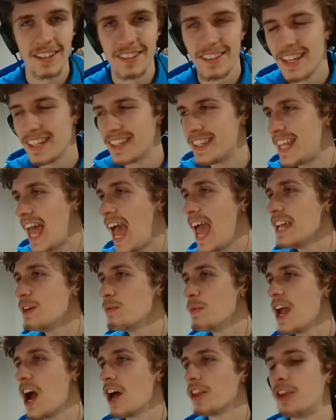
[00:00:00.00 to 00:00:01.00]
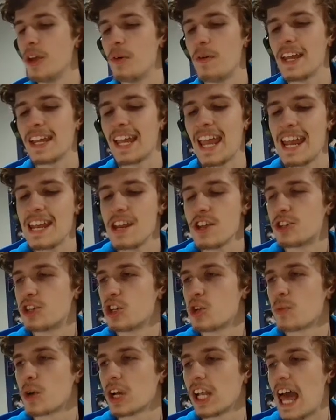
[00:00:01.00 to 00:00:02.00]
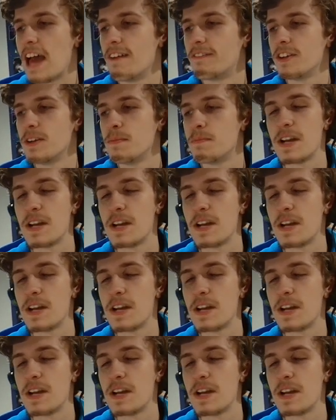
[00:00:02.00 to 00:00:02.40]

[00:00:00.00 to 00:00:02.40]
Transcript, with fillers: Today we are doing Inazuma 11,